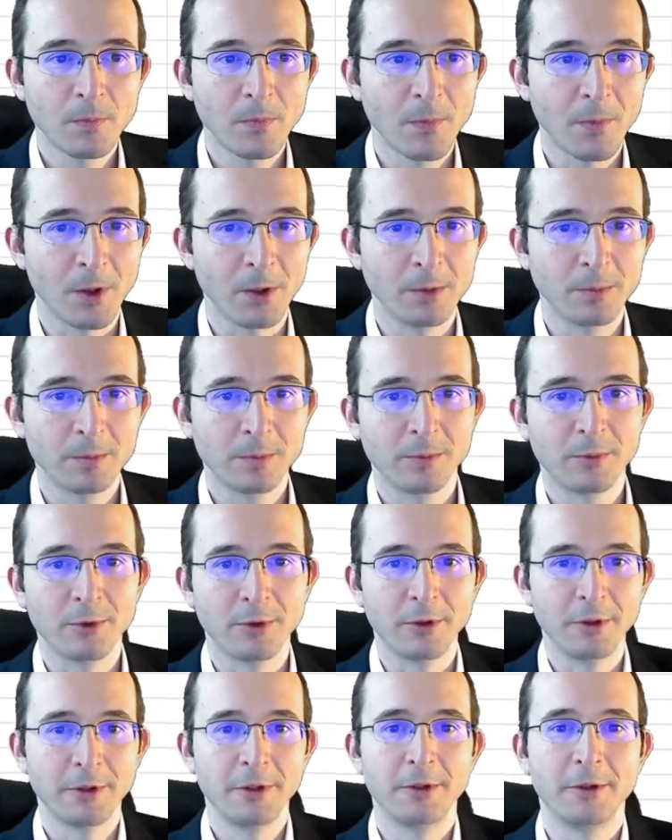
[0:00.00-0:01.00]
Oh,
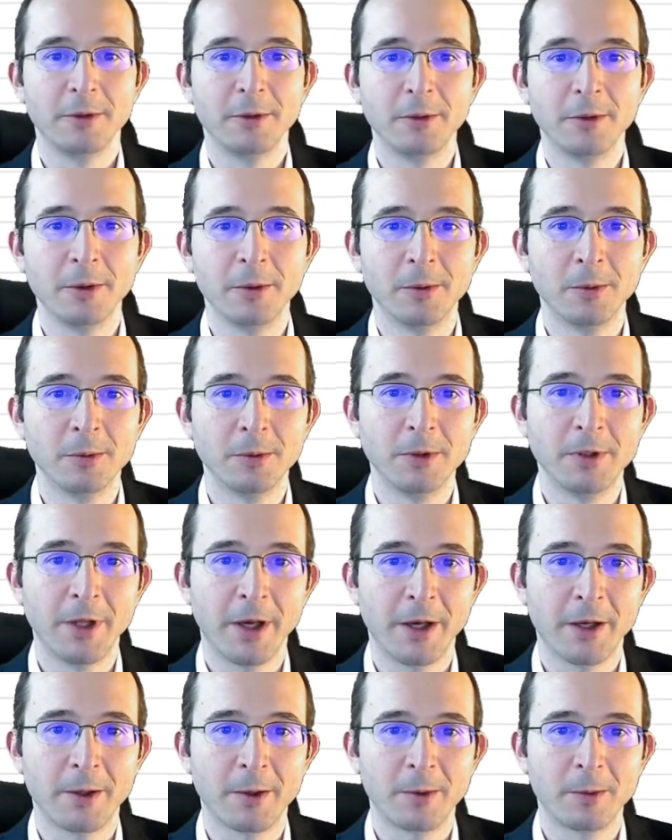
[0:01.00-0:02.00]
sorry, you go
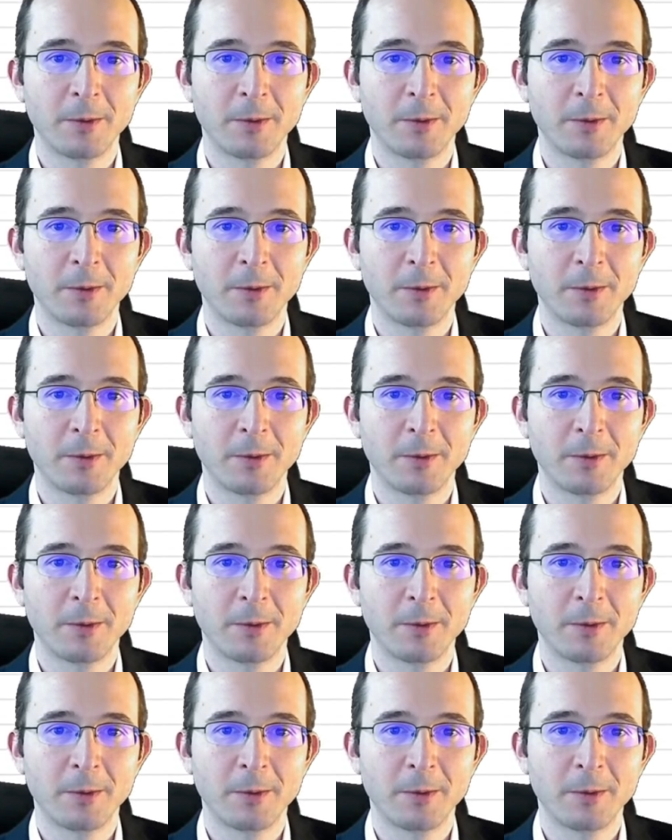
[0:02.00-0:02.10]
down.